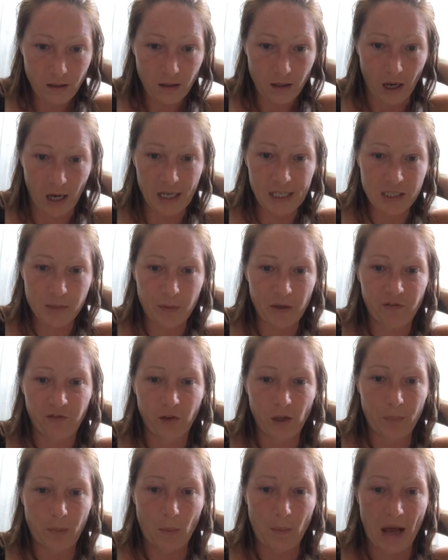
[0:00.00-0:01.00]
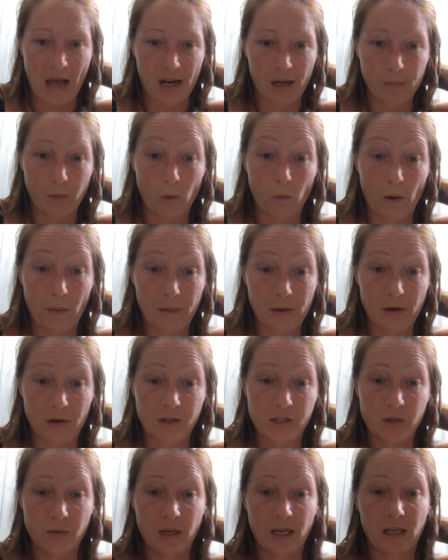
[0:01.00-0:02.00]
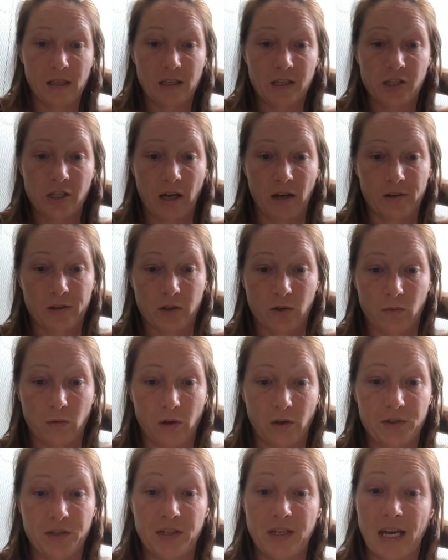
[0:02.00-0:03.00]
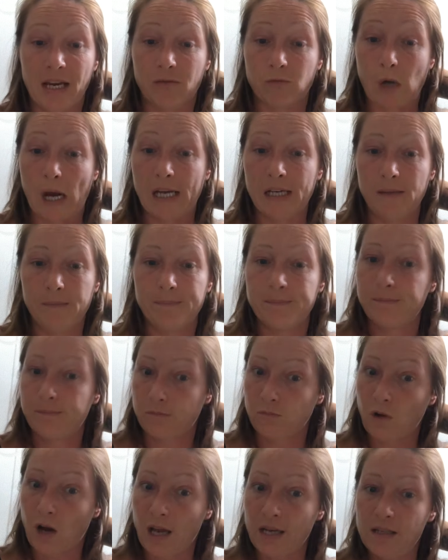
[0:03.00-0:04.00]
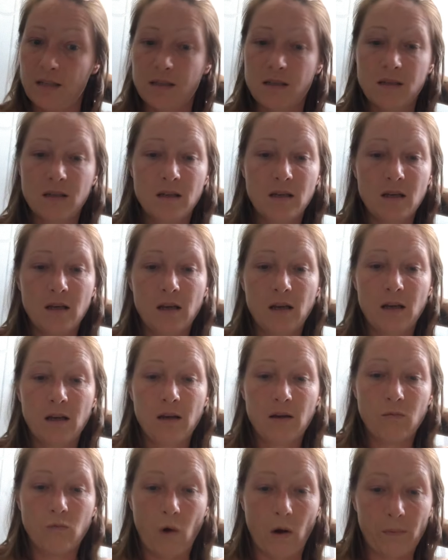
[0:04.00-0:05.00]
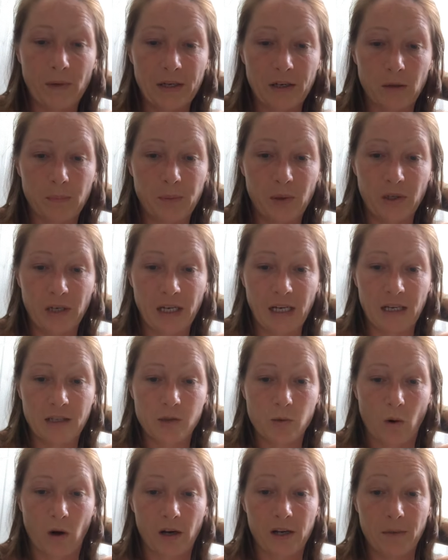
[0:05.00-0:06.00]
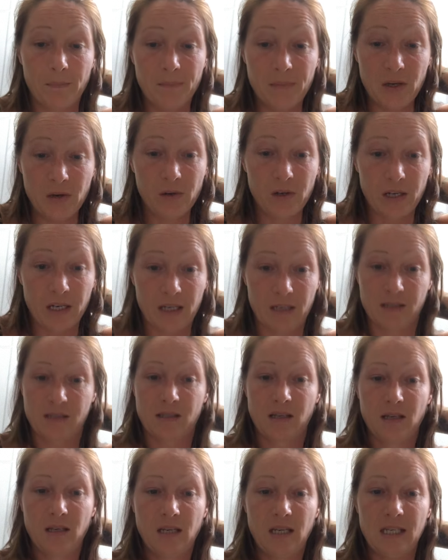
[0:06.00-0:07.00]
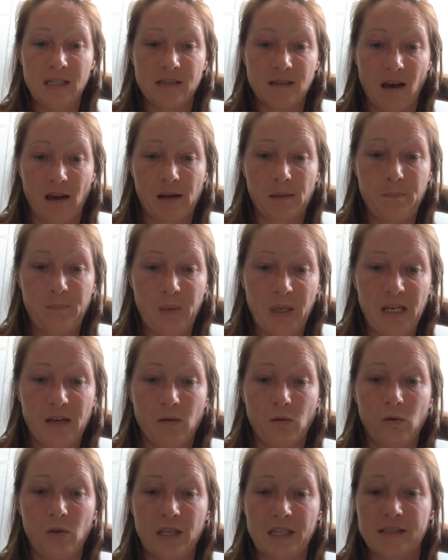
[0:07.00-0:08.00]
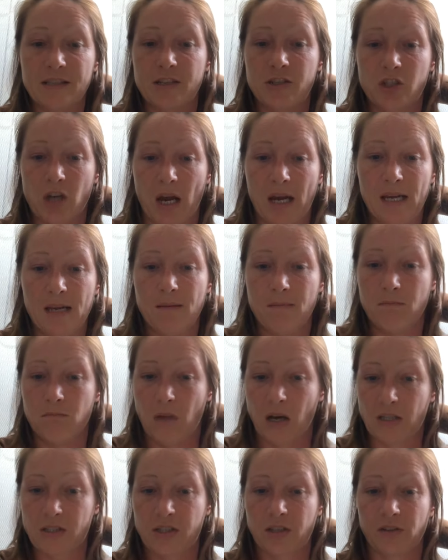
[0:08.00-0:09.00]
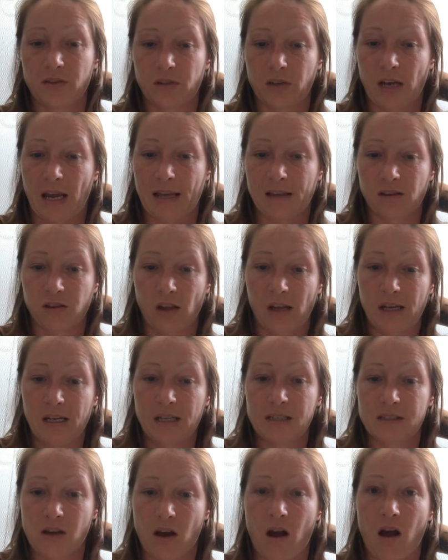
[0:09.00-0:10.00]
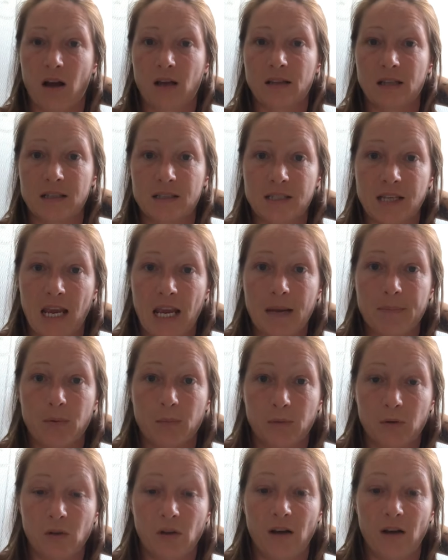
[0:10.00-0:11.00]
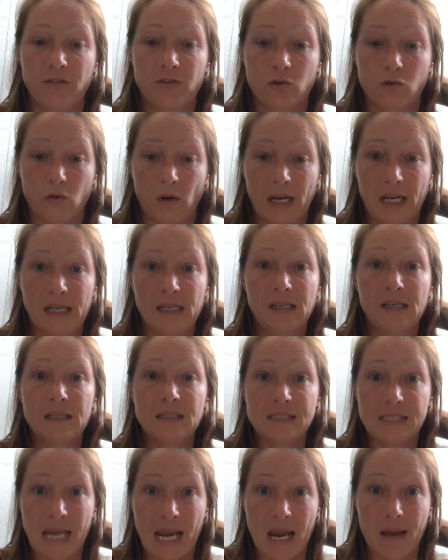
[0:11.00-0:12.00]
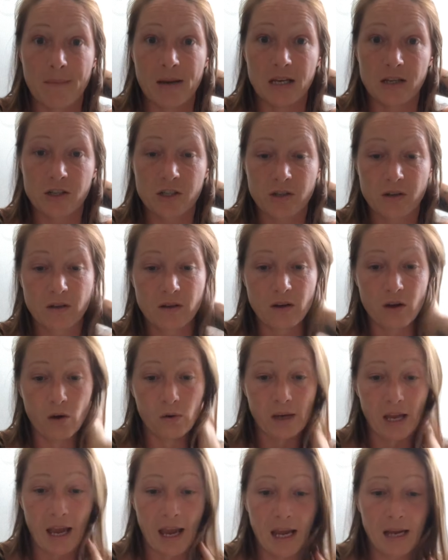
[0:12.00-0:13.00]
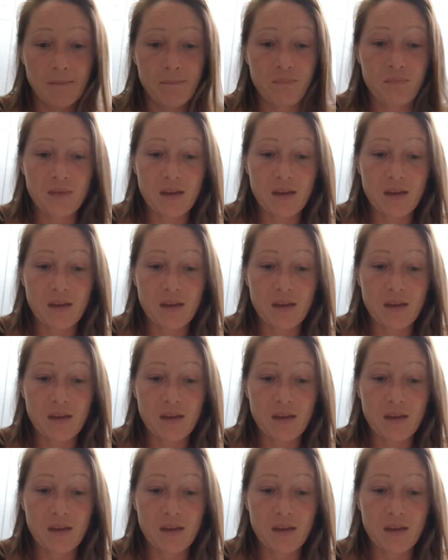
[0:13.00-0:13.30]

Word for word: I hate to be flip about it, but what we were doing in the shelter world today, right? Right. What we are putting into our communities. He's not a beagle. He's a giant, muscular, athletic dog that's capable of great damage. Okay?